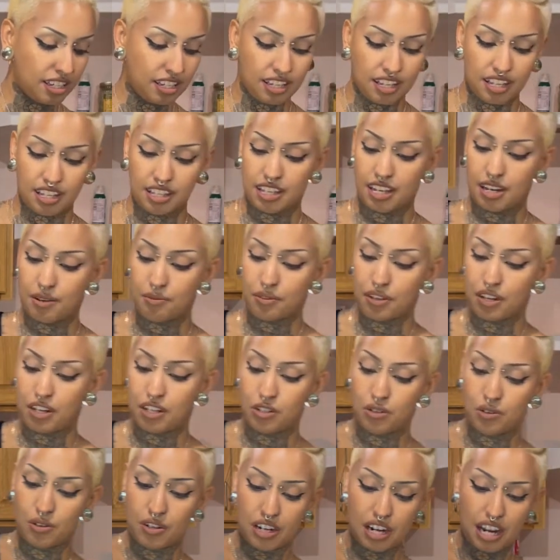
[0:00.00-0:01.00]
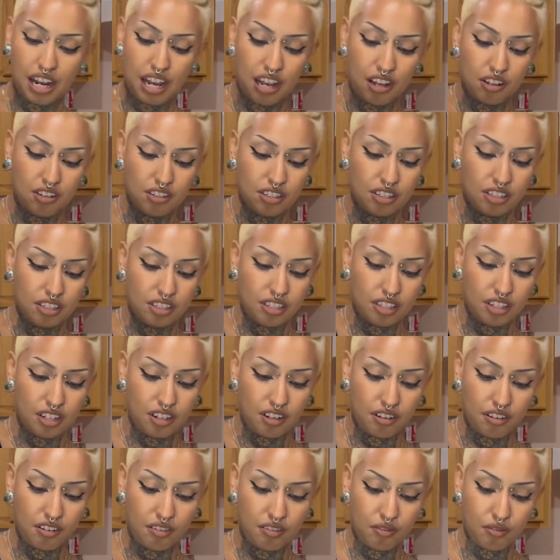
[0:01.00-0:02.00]
And then I'm going to do an ounce
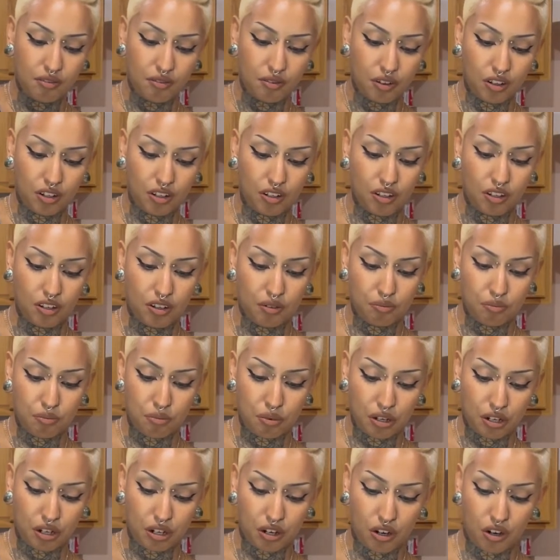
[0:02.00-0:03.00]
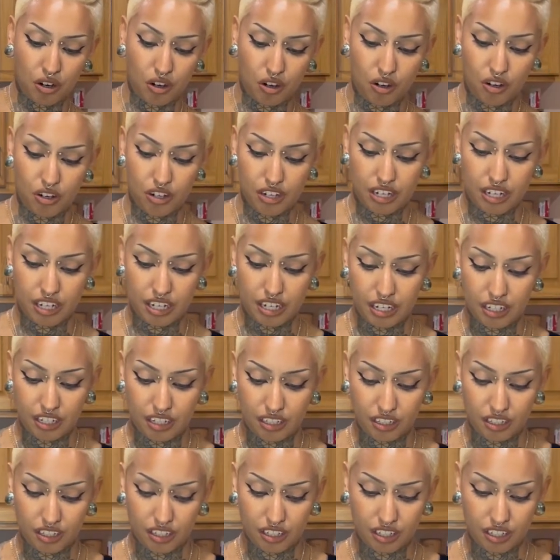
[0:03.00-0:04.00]
of Bacardi,